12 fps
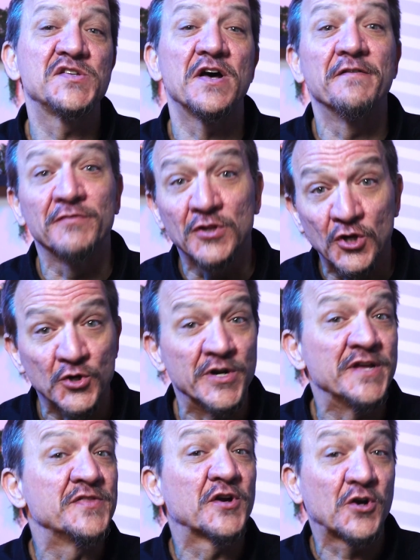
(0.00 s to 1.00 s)
of
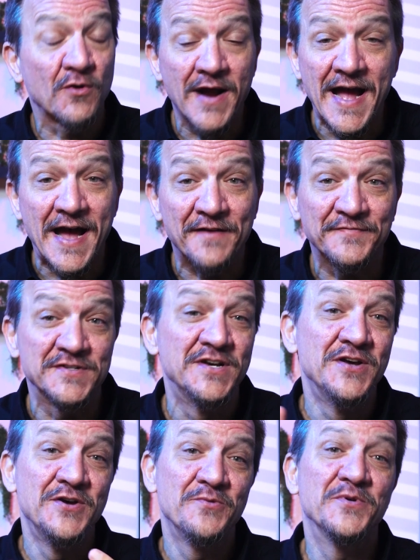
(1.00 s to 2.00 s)
learning the craft,
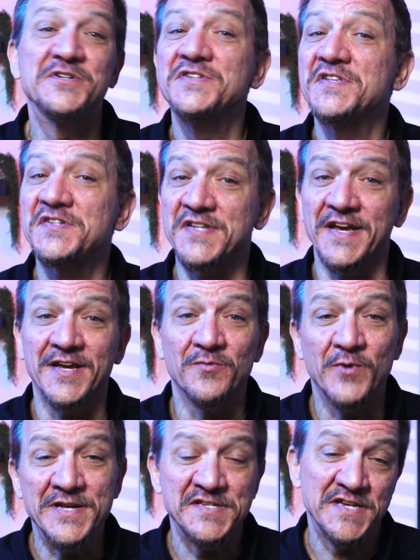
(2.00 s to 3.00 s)
which is the second
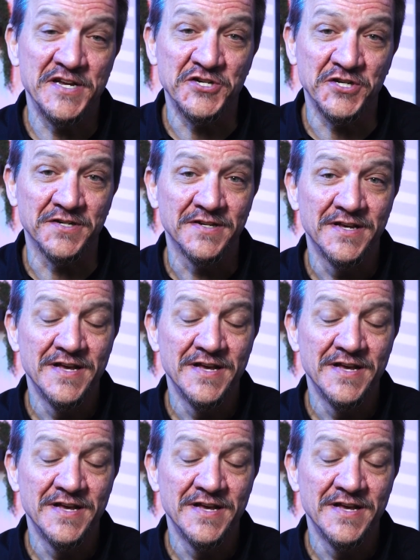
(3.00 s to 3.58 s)
way station.